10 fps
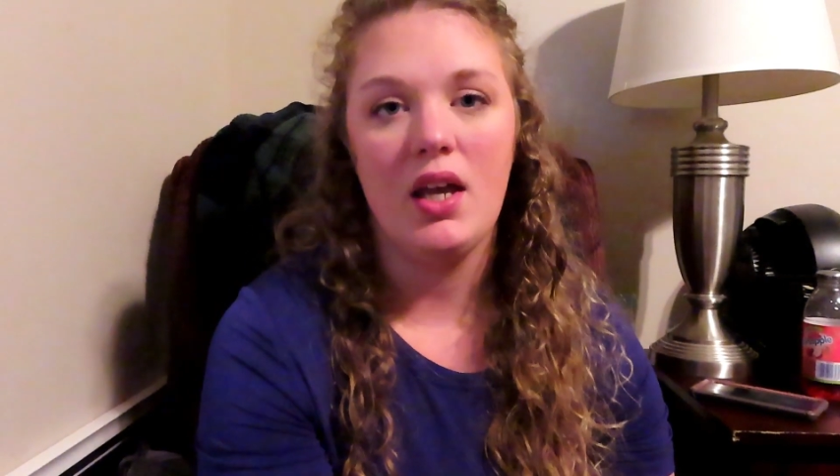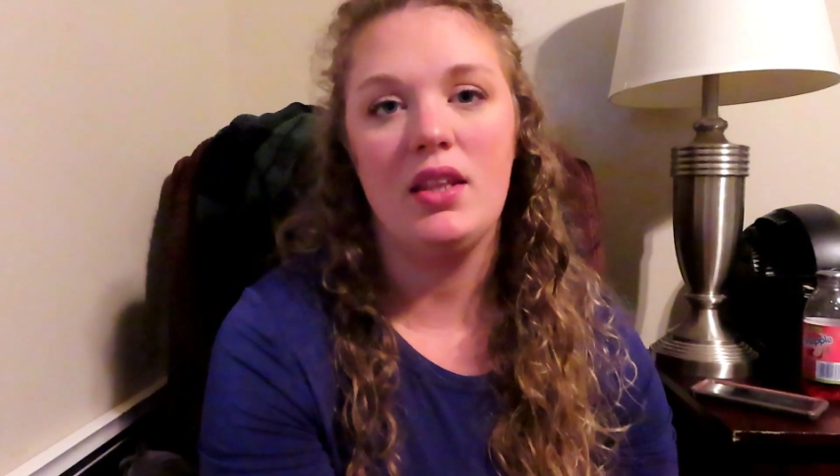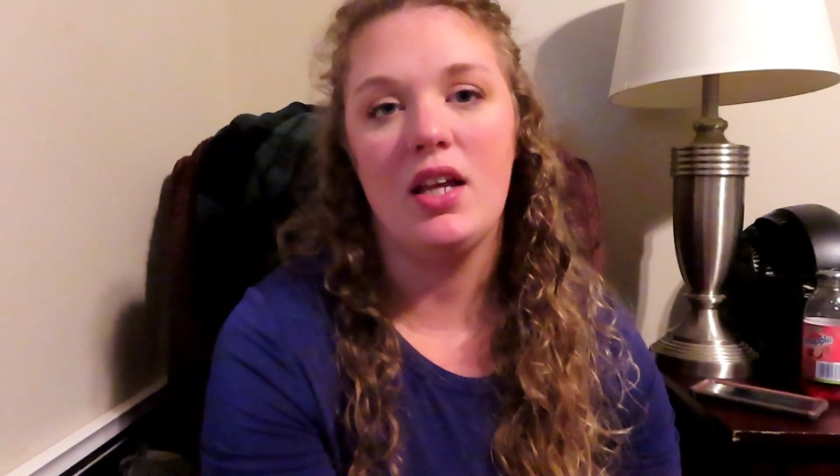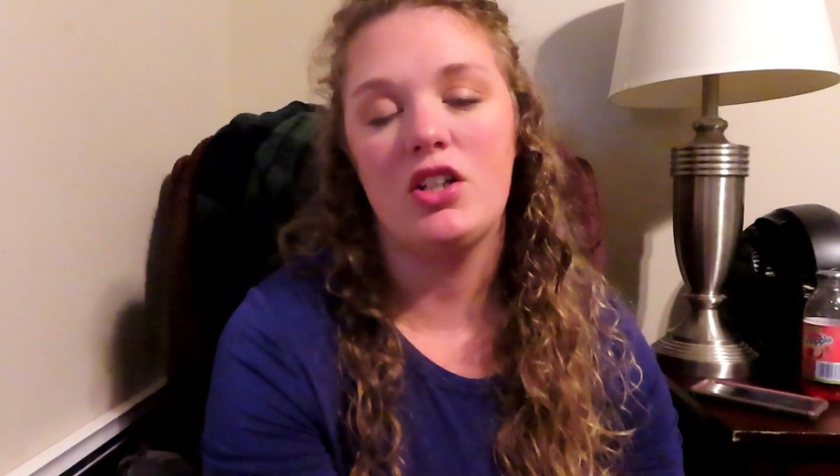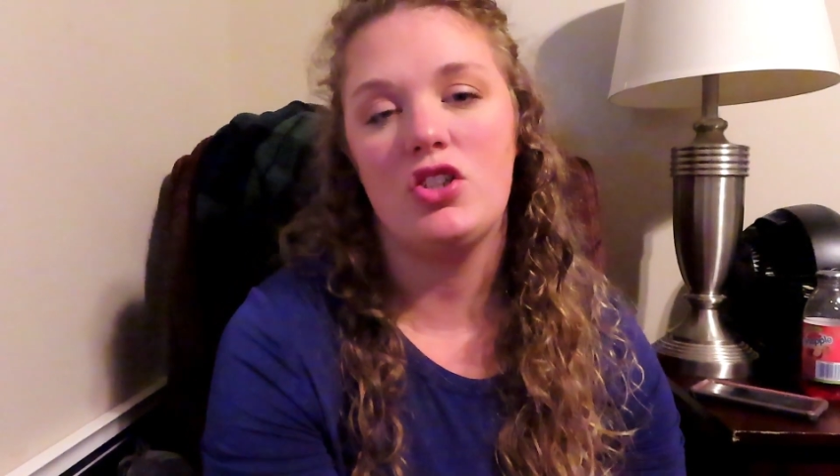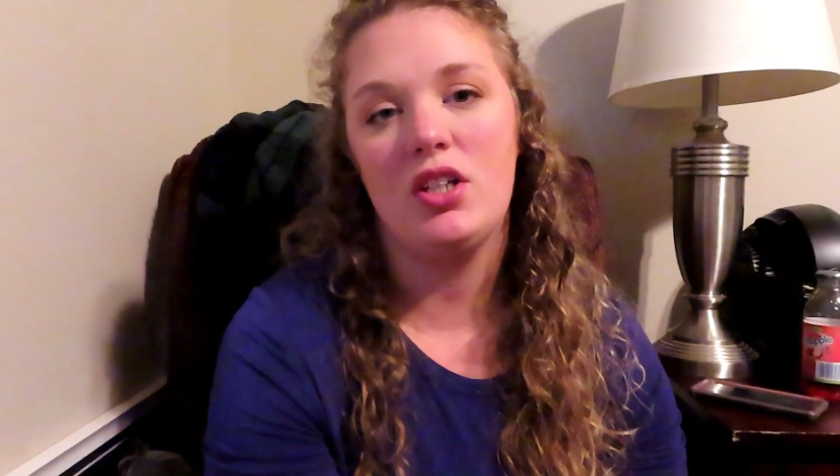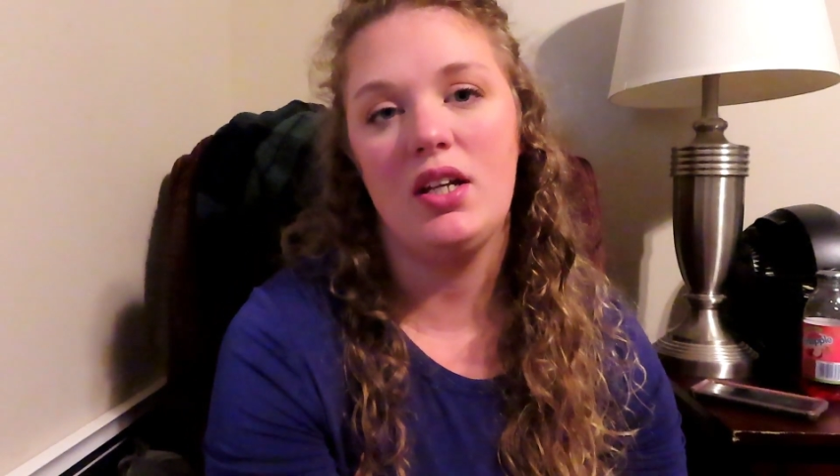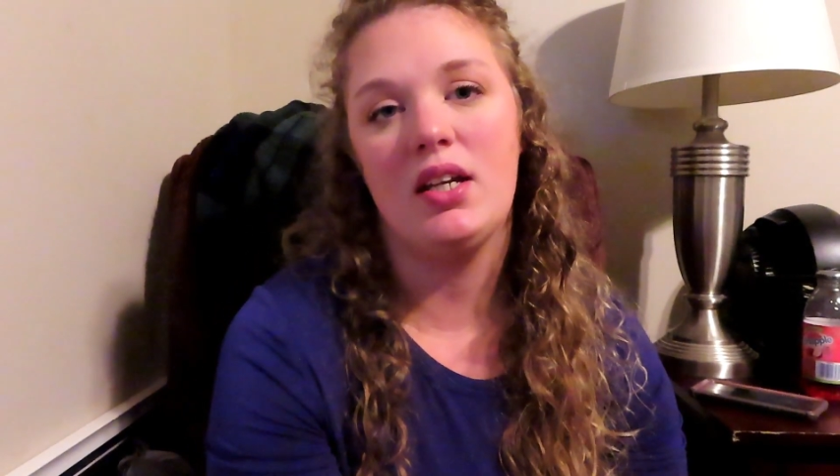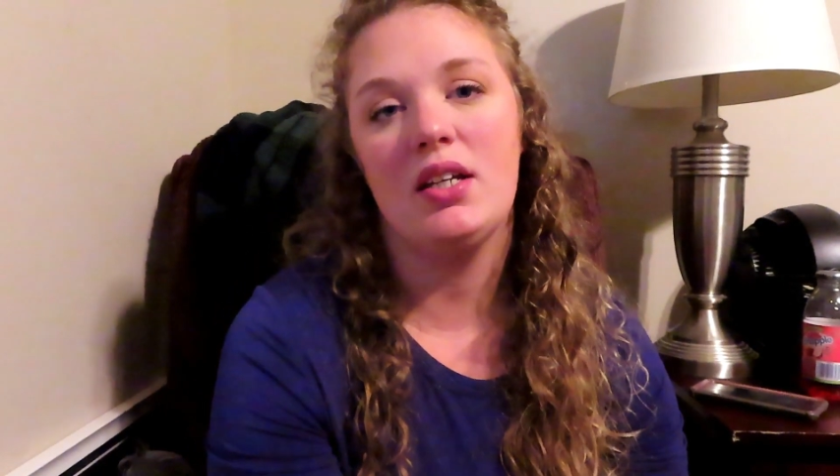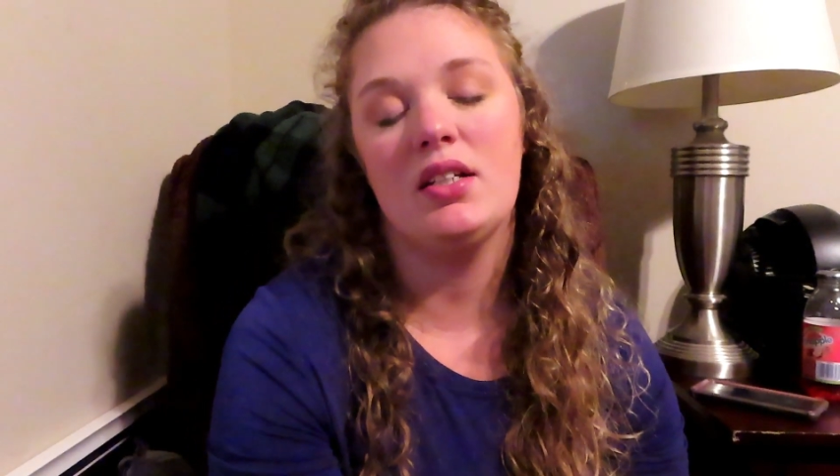and that
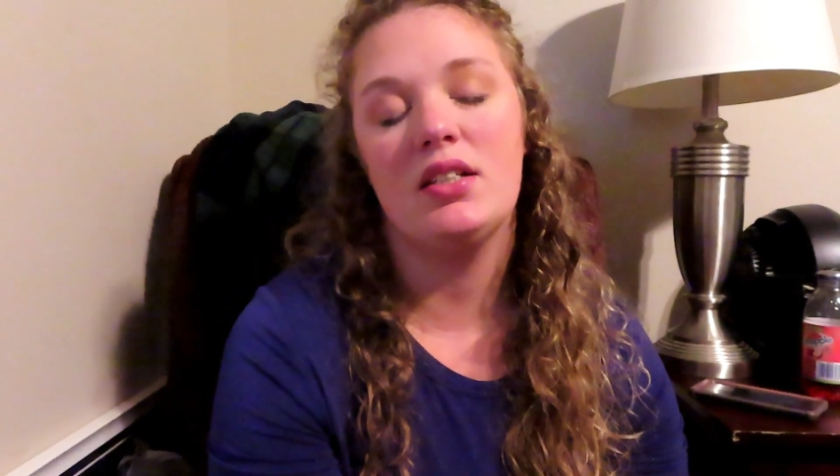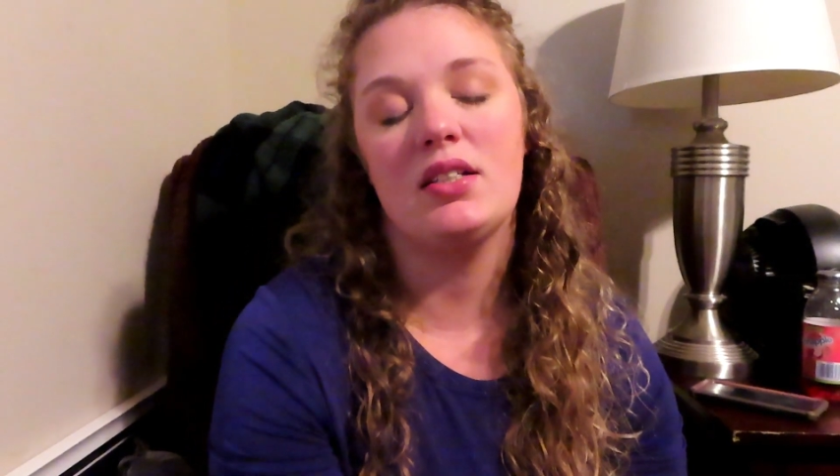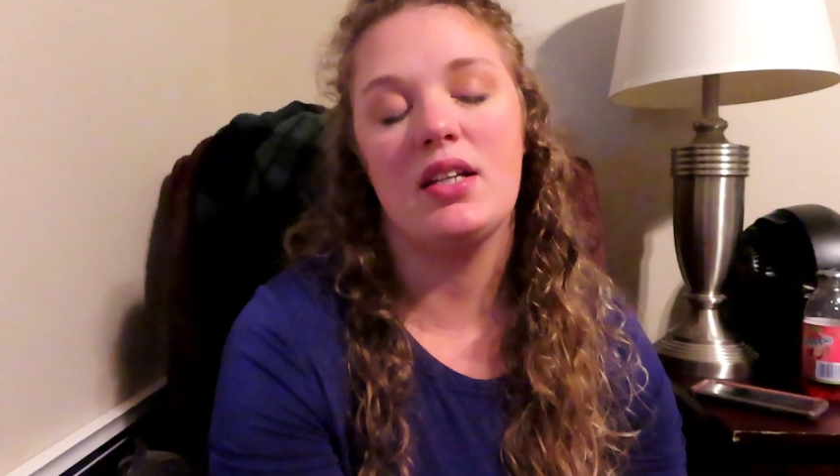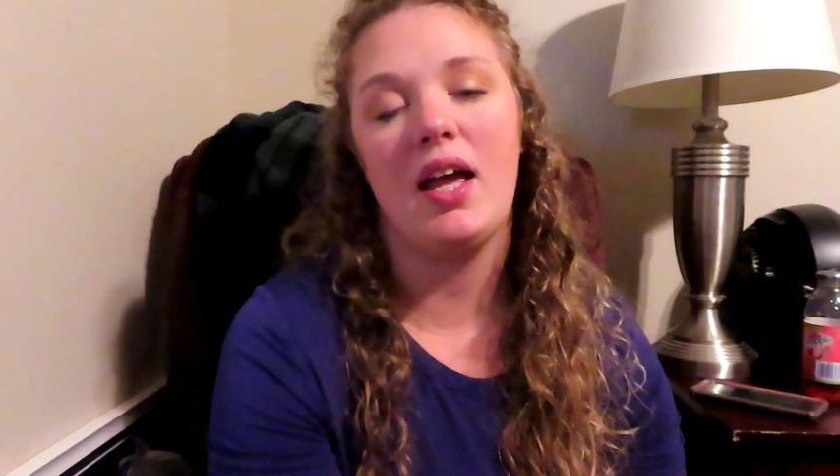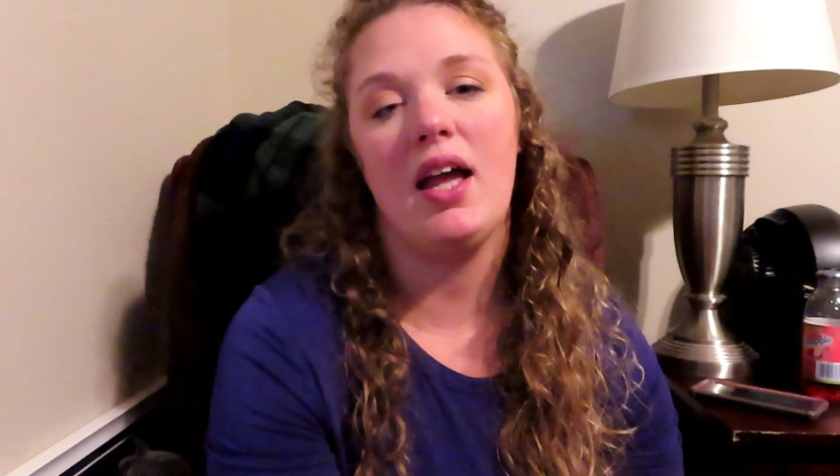she is